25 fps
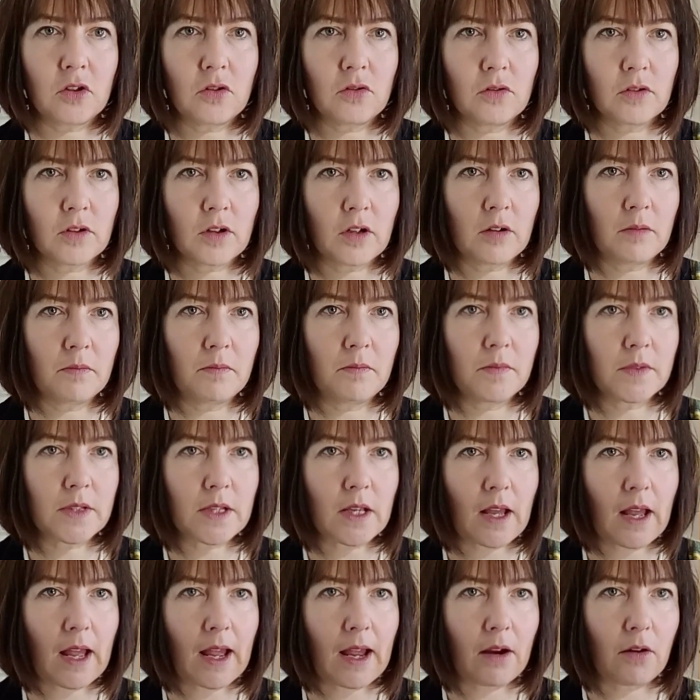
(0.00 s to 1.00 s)
chalk comes
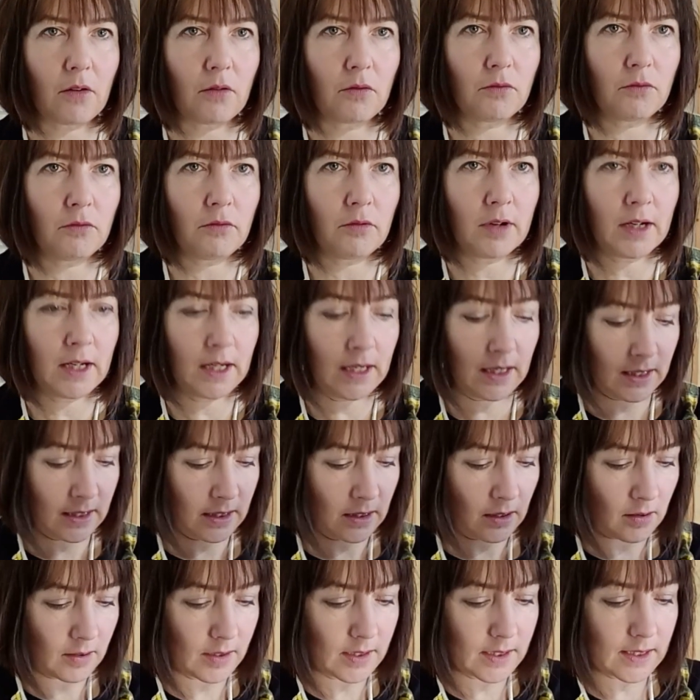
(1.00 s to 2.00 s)
out really
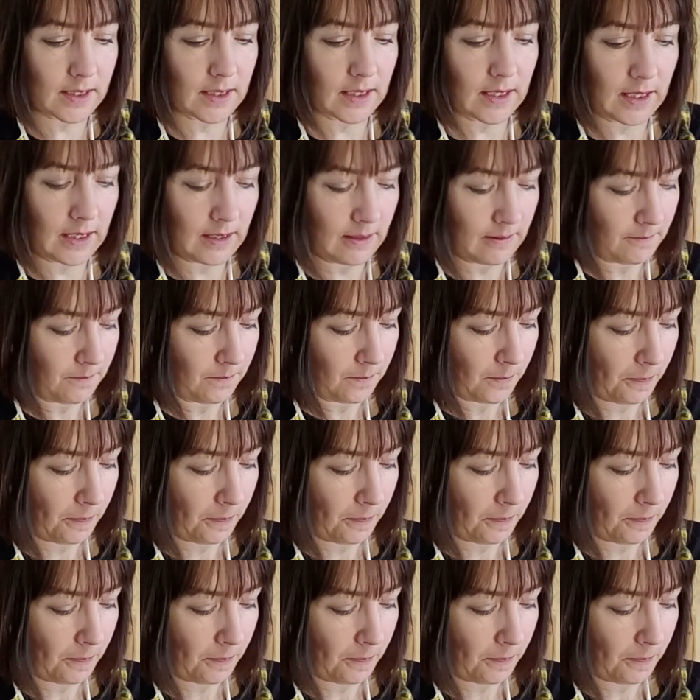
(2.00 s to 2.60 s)
nicely.